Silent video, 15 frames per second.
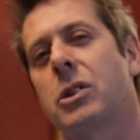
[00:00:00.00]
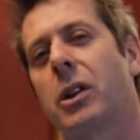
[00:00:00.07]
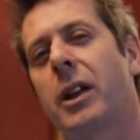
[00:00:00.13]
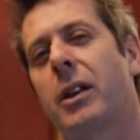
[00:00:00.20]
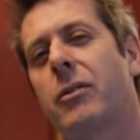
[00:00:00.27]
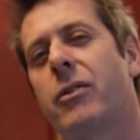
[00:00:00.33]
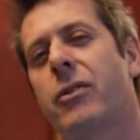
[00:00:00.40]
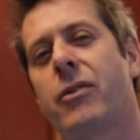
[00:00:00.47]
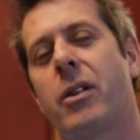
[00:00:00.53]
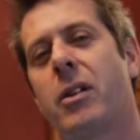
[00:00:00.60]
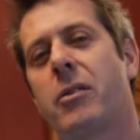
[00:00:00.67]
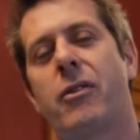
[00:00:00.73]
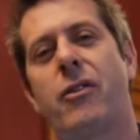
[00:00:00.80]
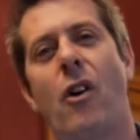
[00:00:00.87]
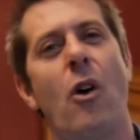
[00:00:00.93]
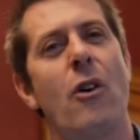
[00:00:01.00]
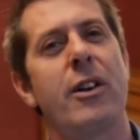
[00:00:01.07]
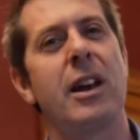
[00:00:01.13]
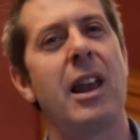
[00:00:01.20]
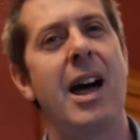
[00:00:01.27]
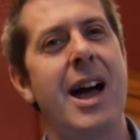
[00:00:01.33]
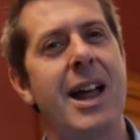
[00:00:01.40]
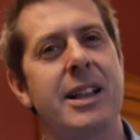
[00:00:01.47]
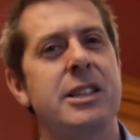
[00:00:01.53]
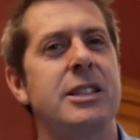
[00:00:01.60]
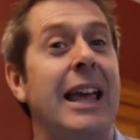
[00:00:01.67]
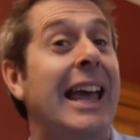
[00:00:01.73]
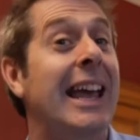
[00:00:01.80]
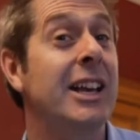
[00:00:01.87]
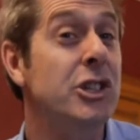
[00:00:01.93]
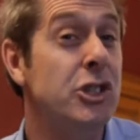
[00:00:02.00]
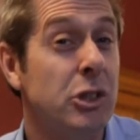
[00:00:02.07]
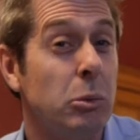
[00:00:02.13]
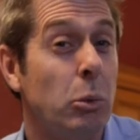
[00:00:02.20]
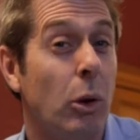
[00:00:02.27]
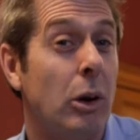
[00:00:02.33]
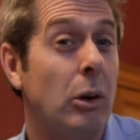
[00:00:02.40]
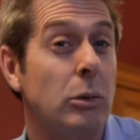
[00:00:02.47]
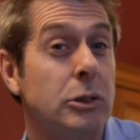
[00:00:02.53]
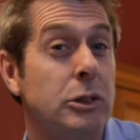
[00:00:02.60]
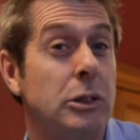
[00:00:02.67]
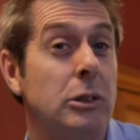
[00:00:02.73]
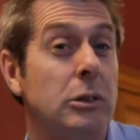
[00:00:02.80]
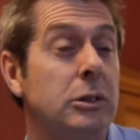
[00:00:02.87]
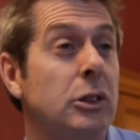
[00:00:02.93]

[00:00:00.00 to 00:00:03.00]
kind of foreign lands, to ancient worlds, you know.